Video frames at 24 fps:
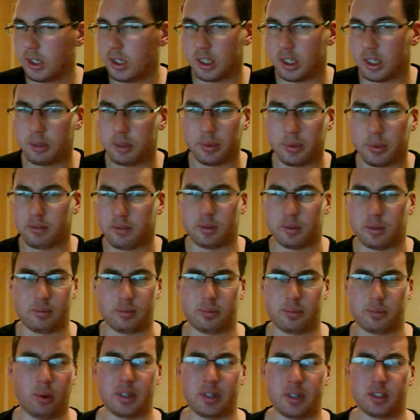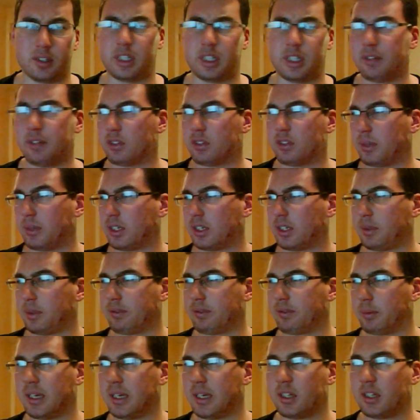And then we have a pointless Divas match. We
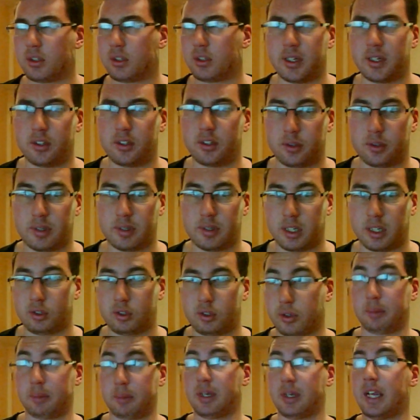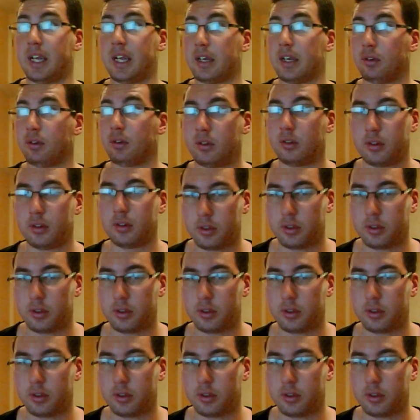have the Bella Twins, who are now trying to be heel,